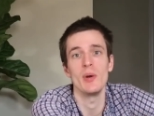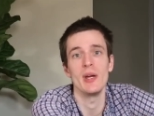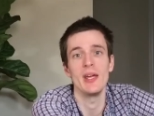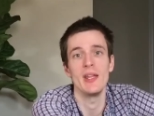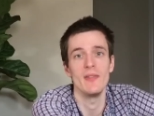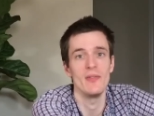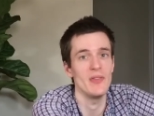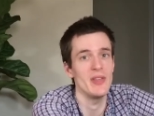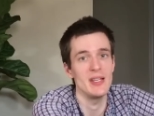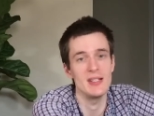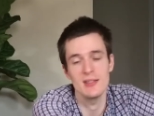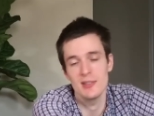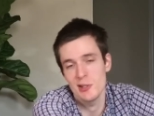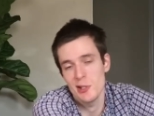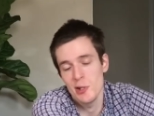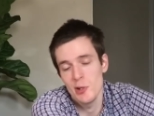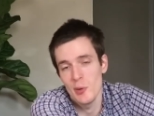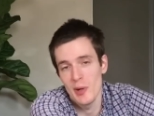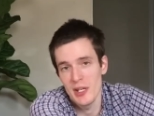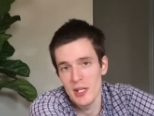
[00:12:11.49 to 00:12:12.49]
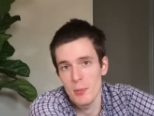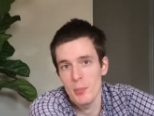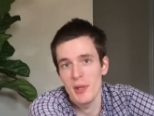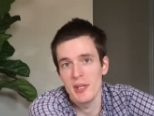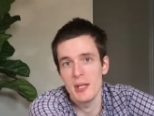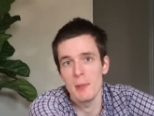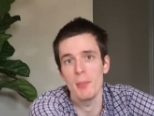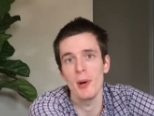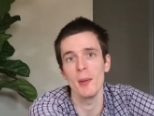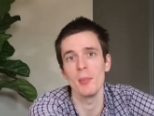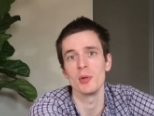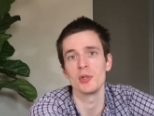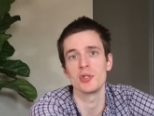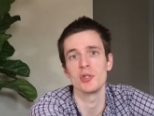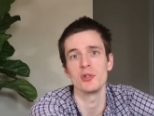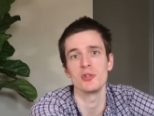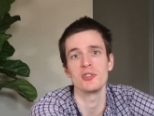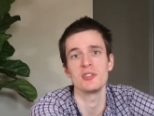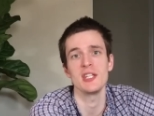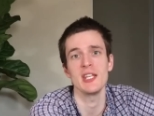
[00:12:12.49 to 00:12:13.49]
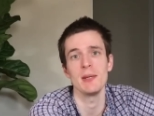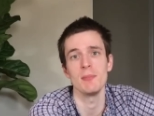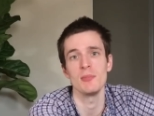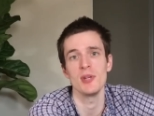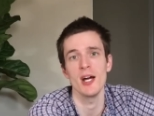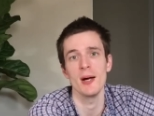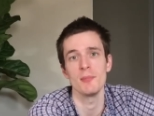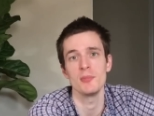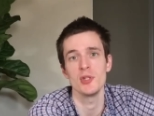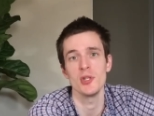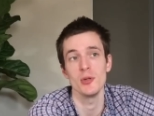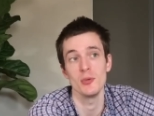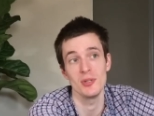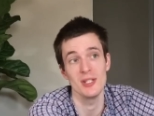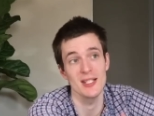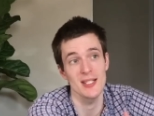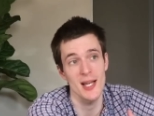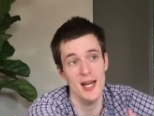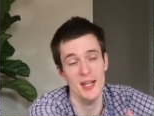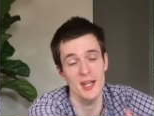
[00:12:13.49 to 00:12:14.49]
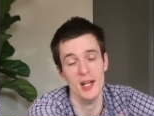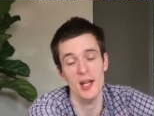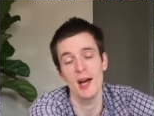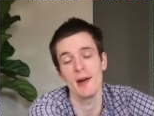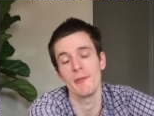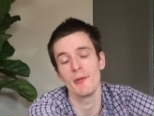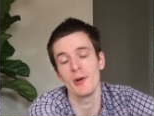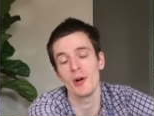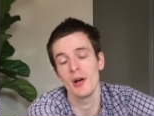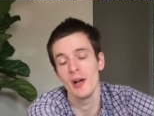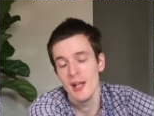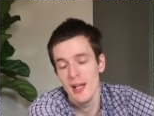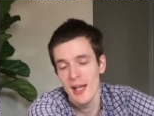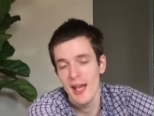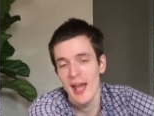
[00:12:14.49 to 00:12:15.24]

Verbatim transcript: when these two independent publishers teamed up to design a cover